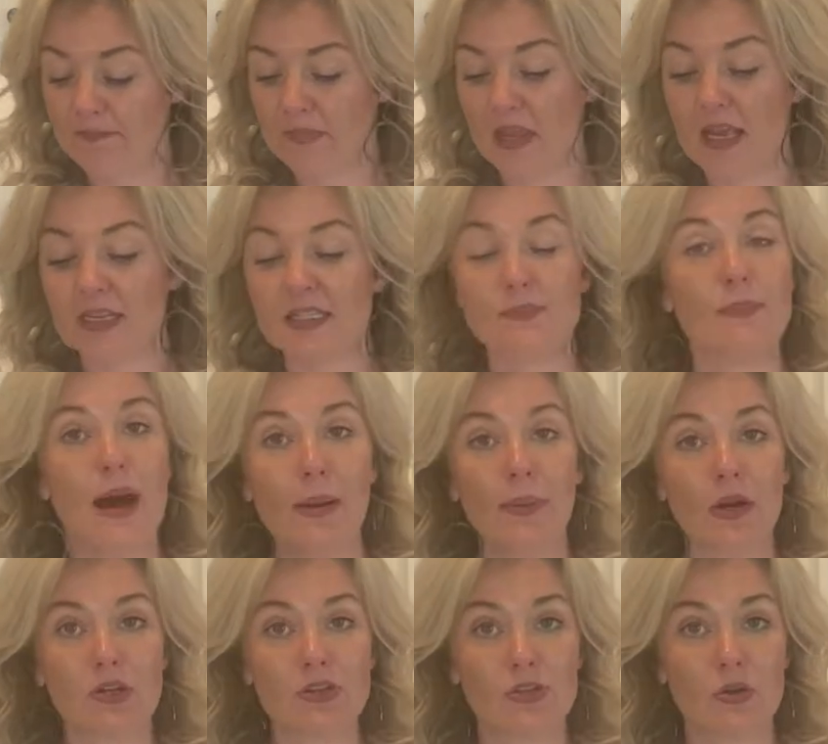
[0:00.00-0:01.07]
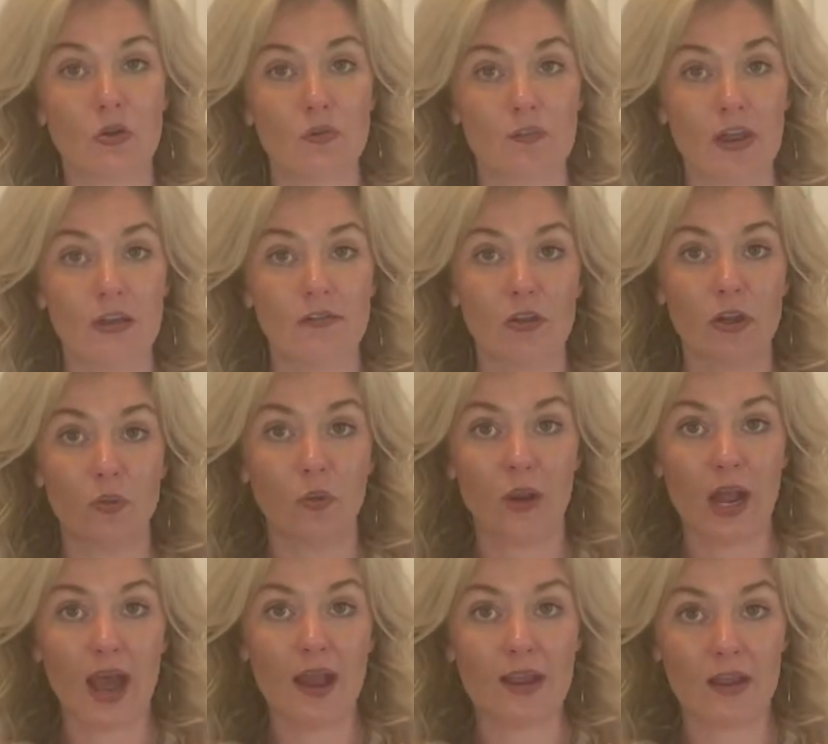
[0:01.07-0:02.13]
It's my personal favorite, what
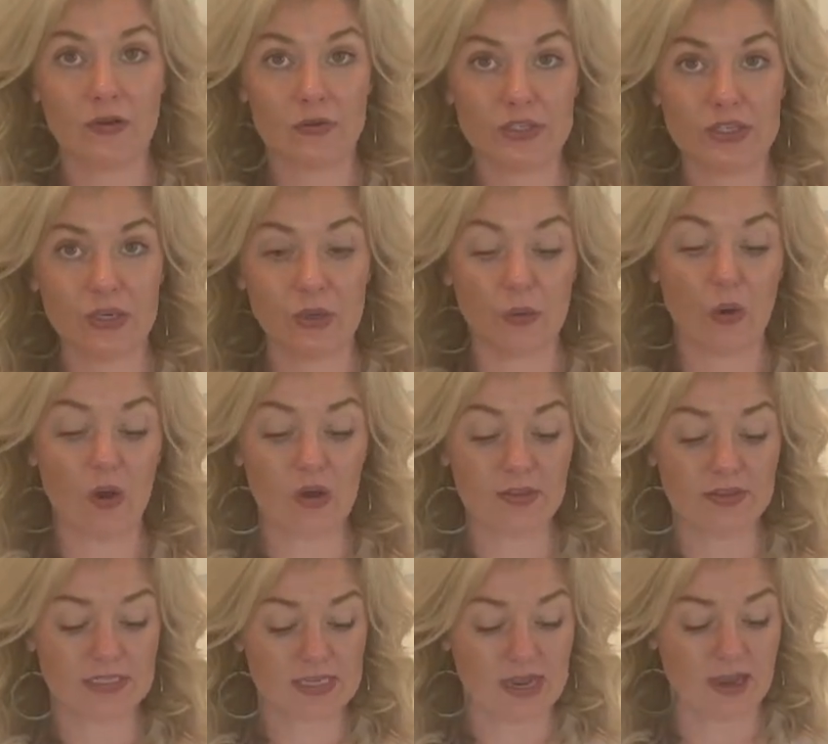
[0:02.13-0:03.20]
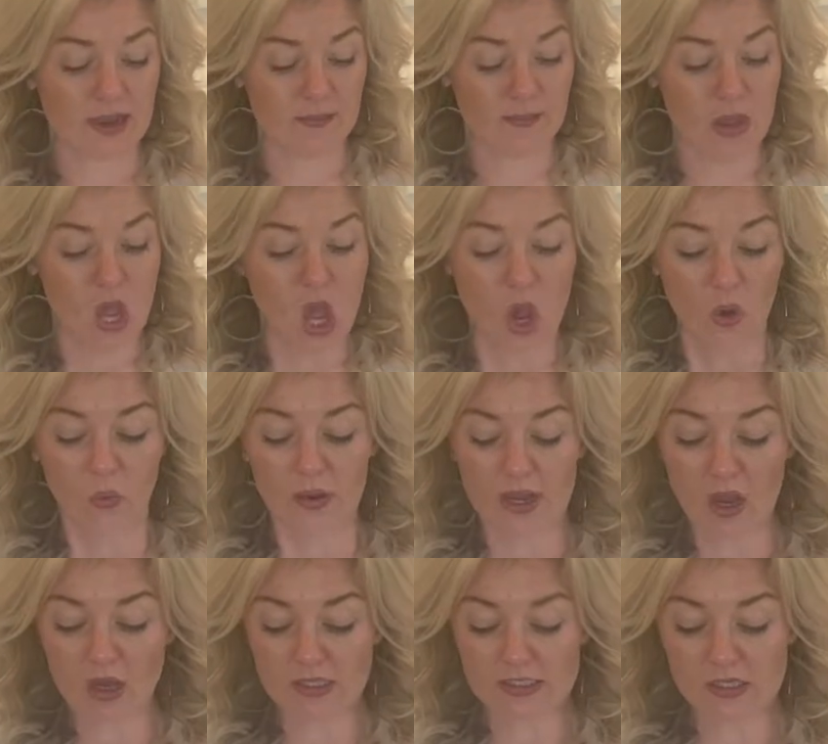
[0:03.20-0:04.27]
I go to all the time. We
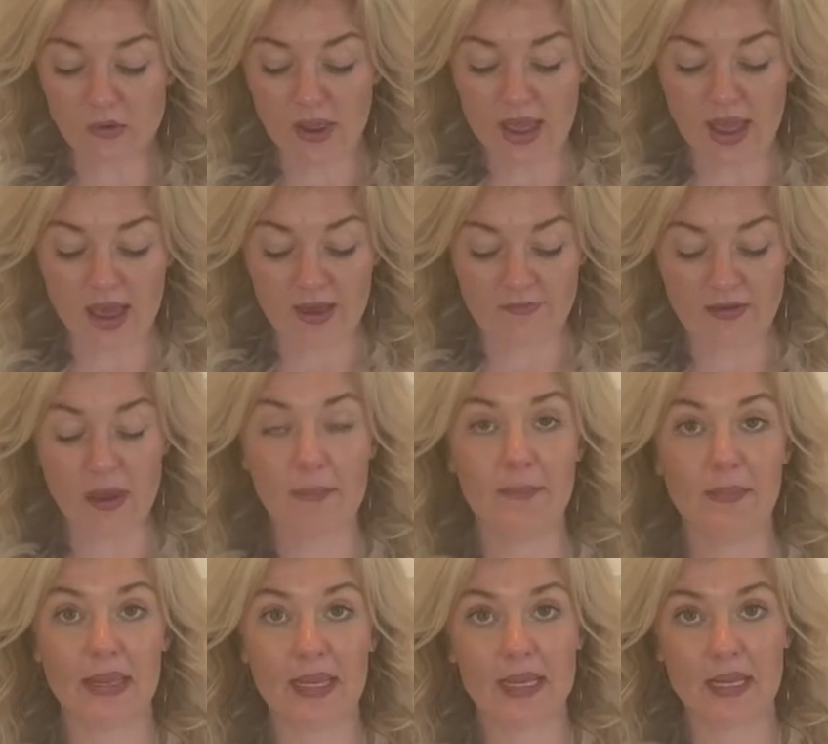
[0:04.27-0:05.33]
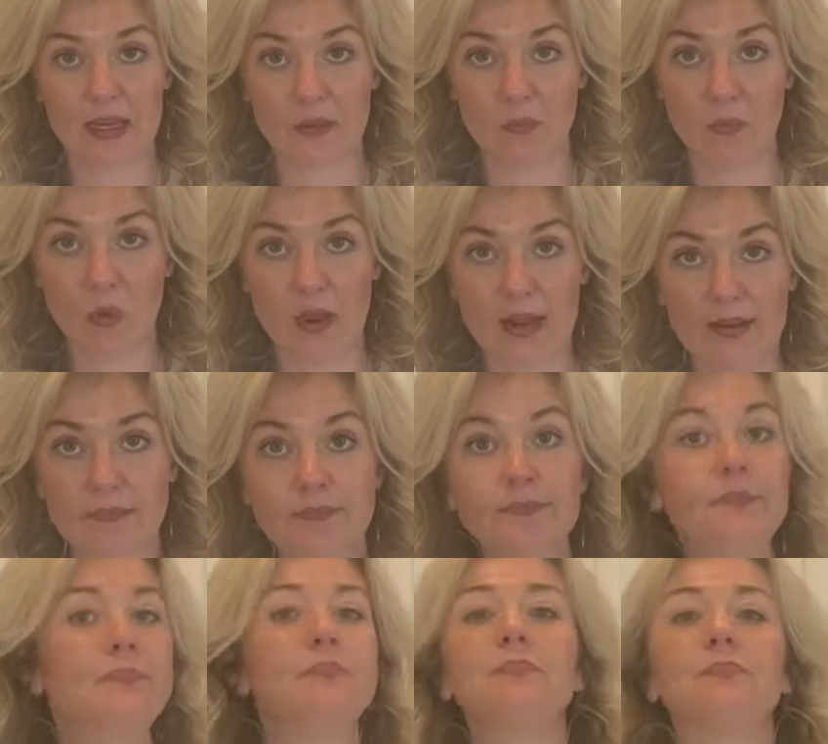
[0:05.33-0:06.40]
also have a medium one,
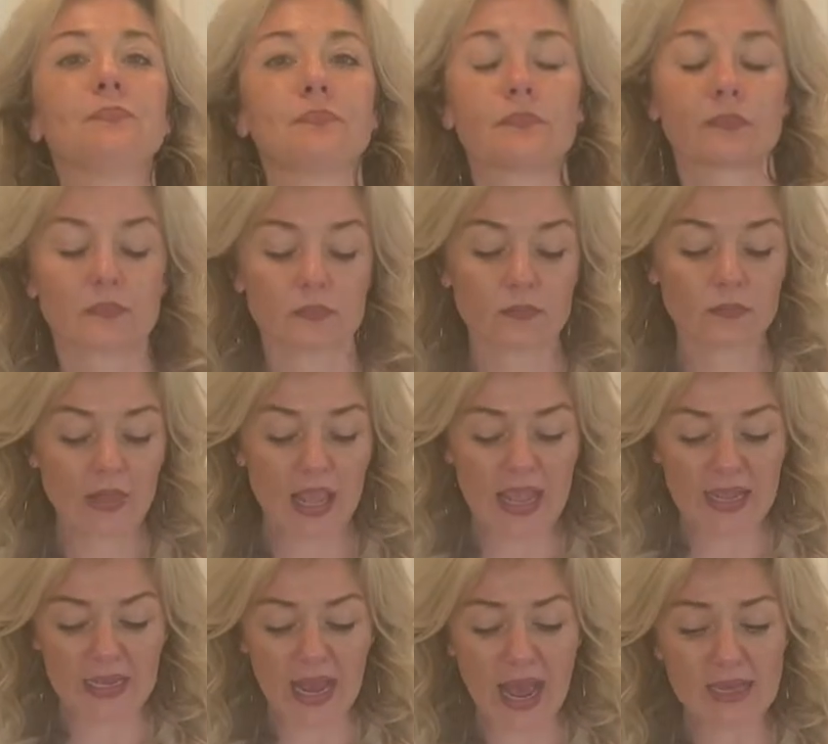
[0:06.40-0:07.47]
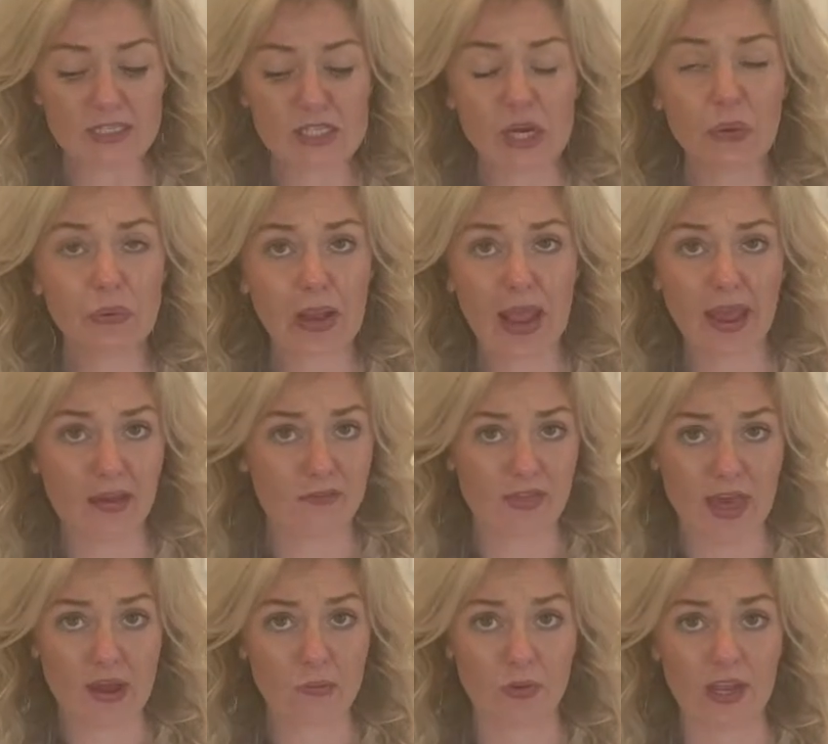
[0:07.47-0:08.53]
and I don't have
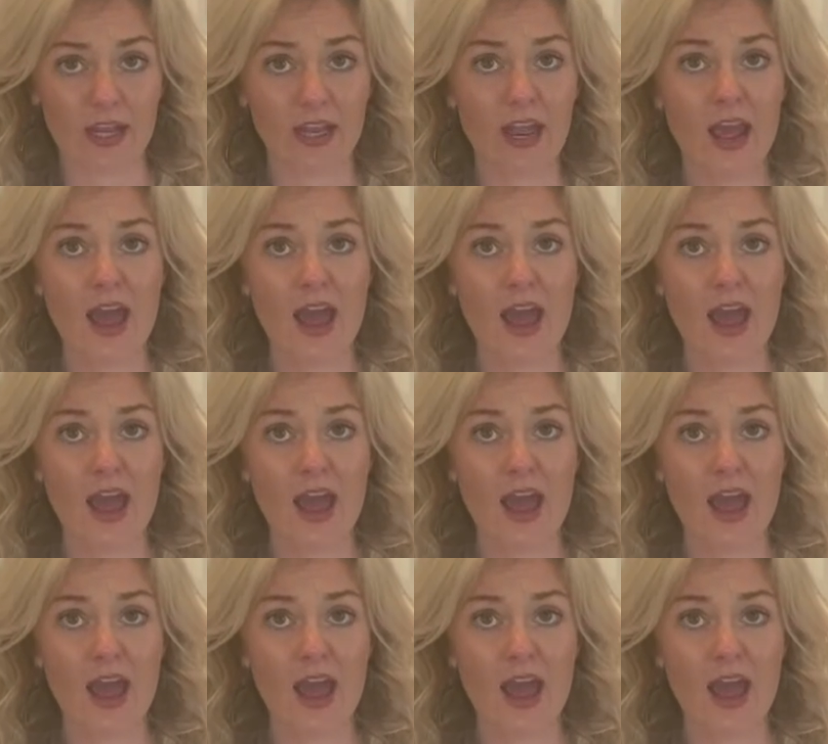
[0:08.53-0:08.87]
that one.